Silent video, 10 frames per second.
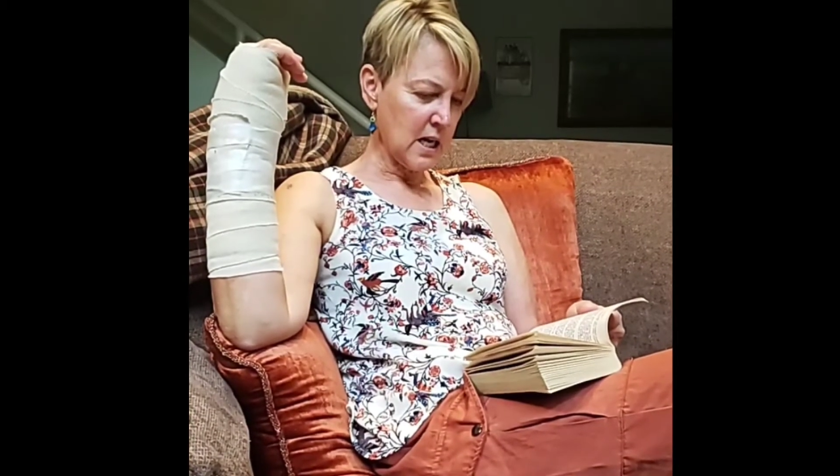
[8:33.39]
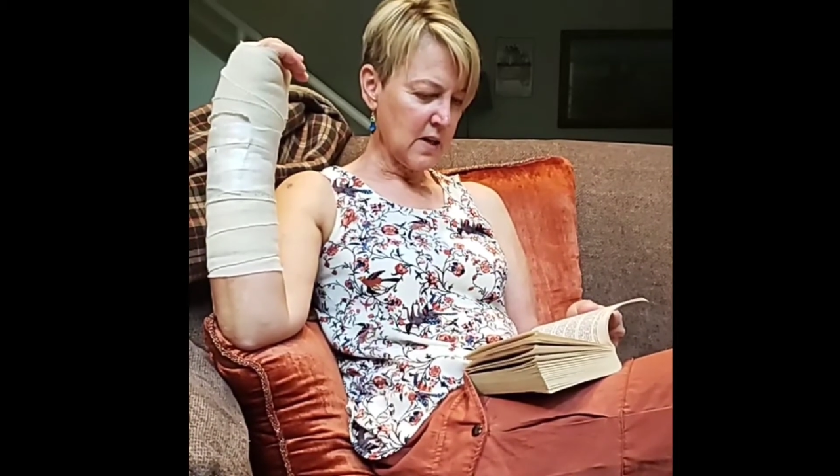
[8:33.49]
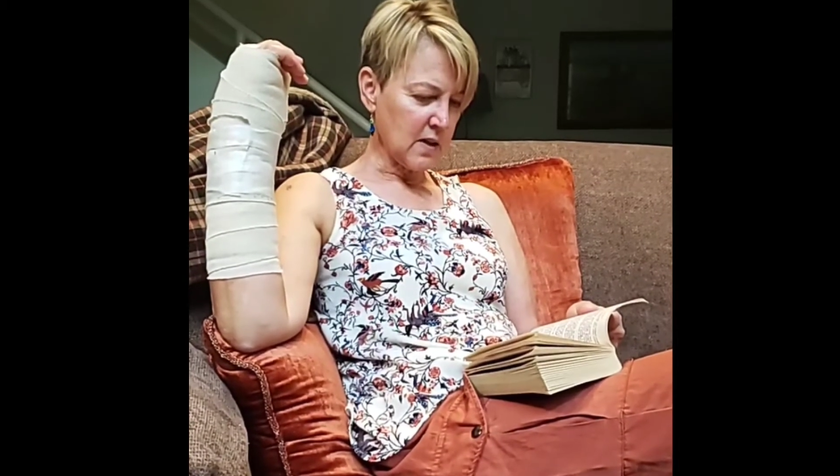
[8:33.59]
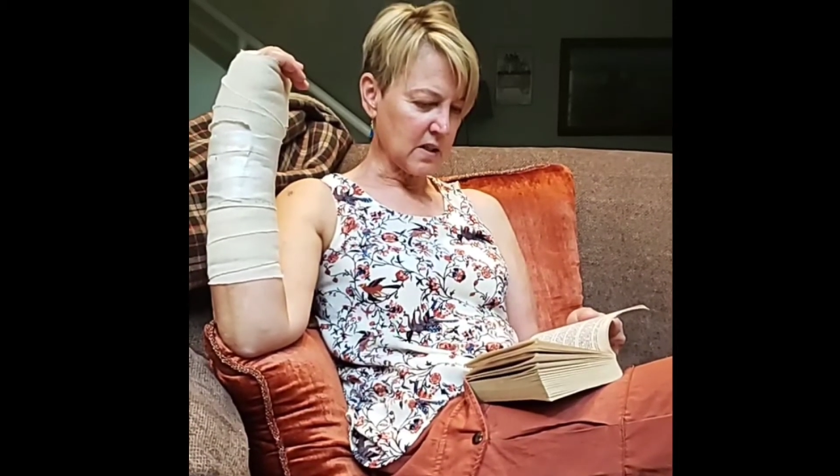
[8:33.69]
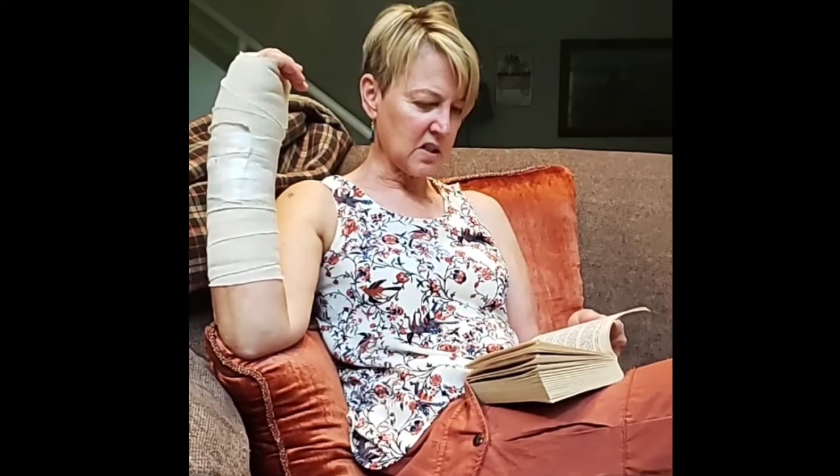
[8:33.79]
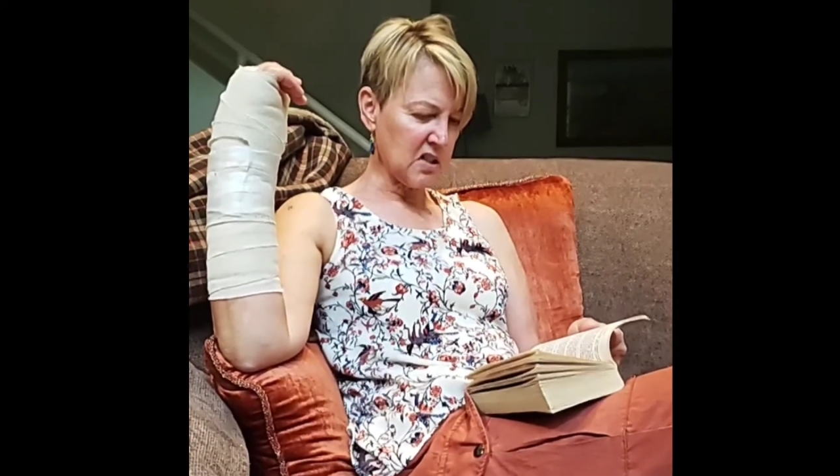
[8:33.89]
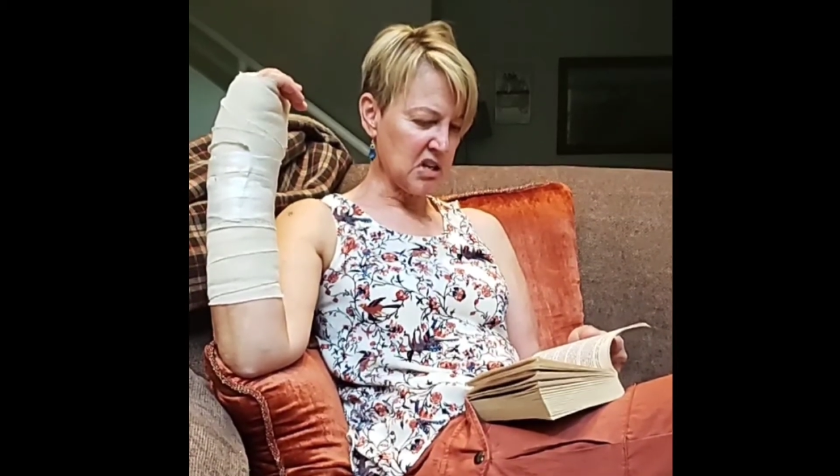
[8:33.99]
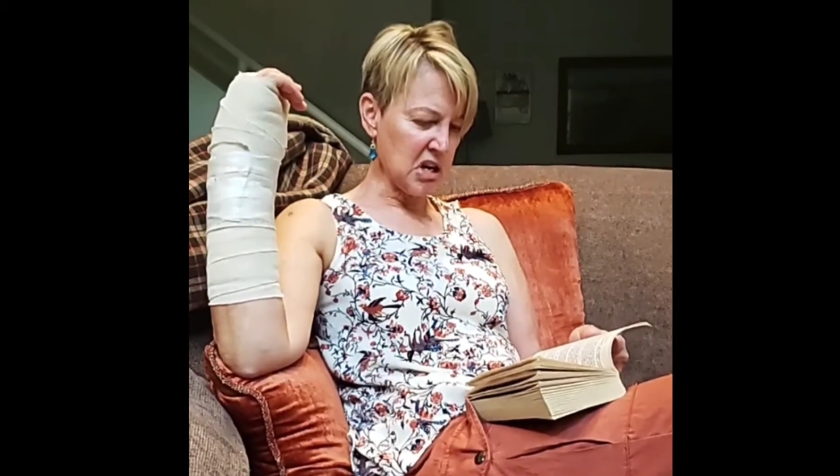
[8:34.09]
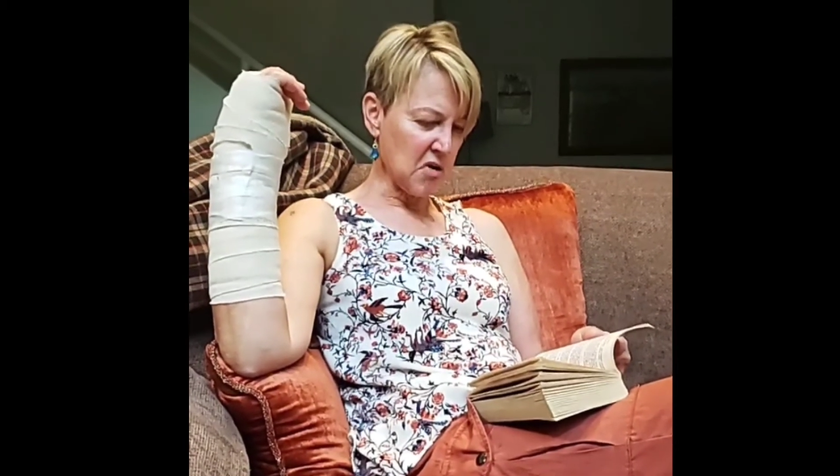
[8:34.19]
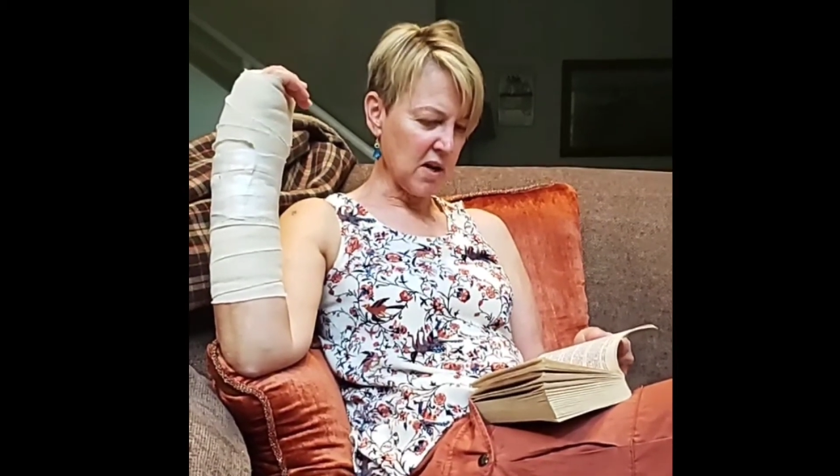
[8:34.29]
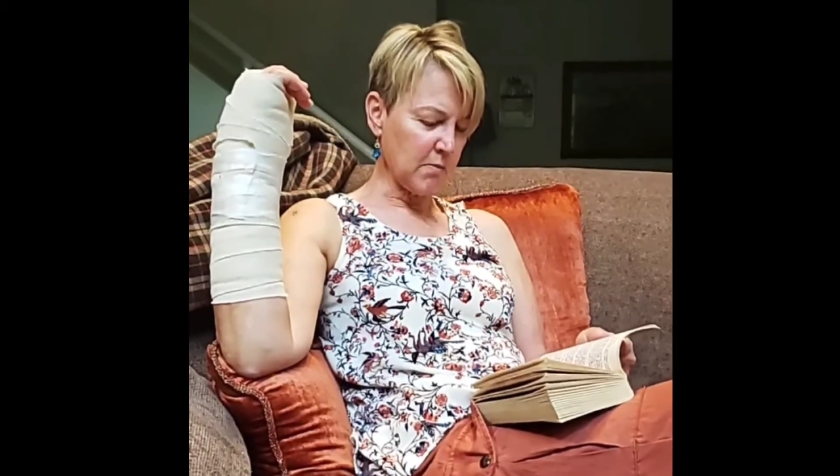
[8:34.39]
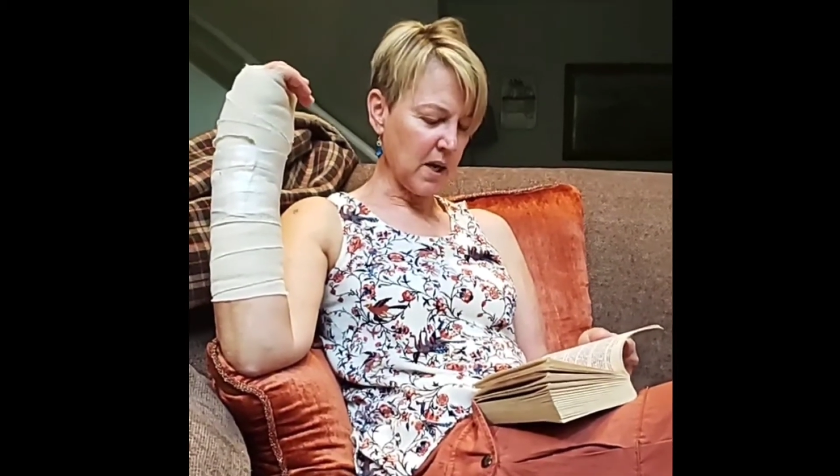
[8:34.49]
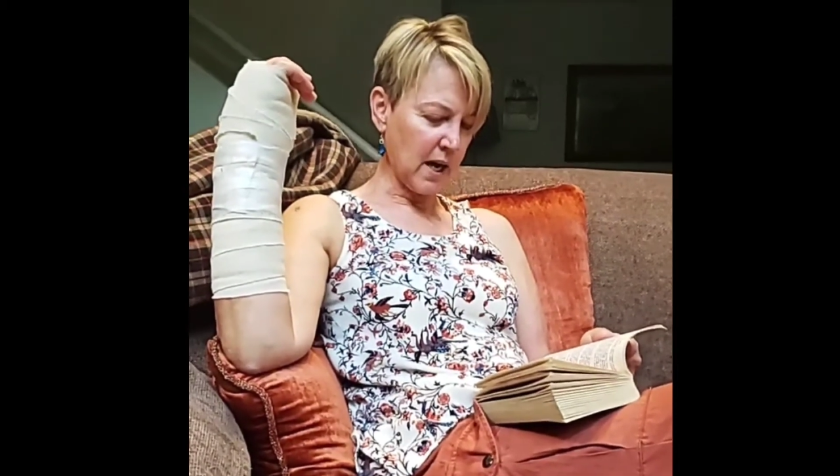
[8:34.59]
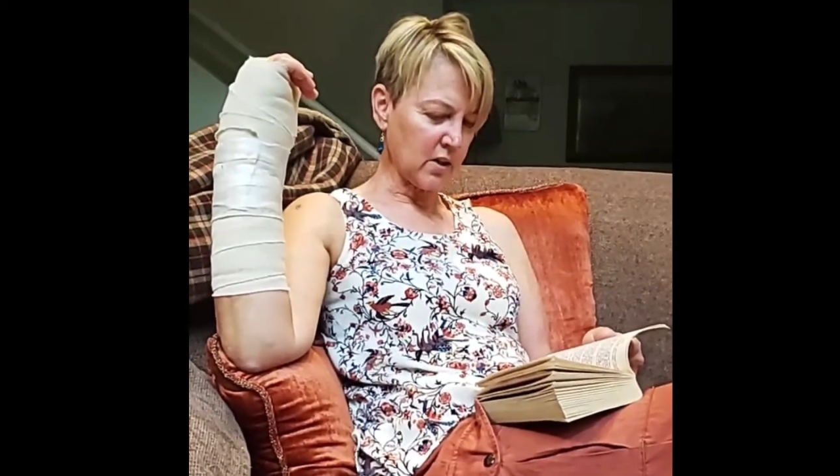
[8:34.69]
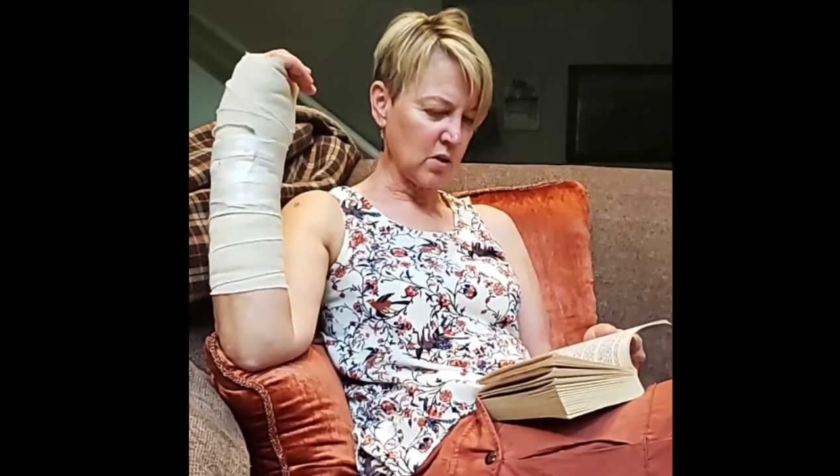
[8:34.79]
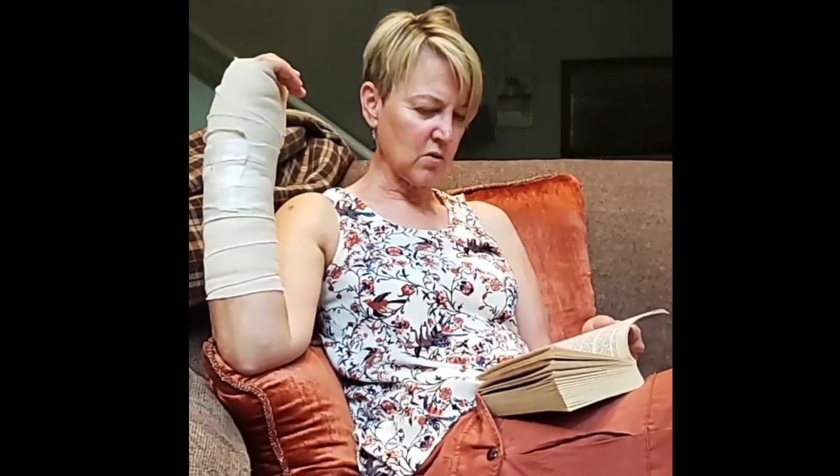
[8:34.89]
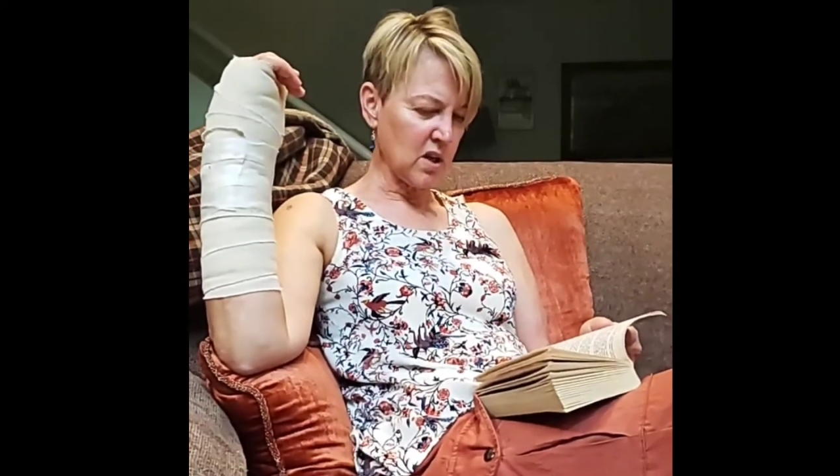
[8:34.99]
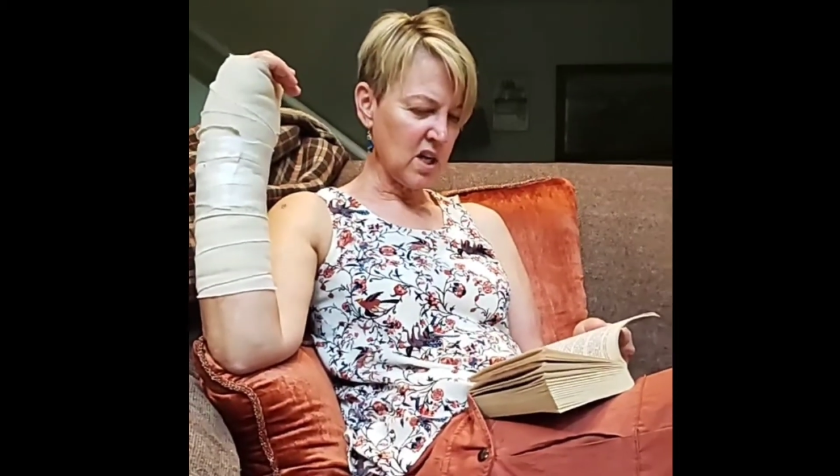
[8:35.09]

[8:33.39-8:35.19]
the sneering Blacktooth.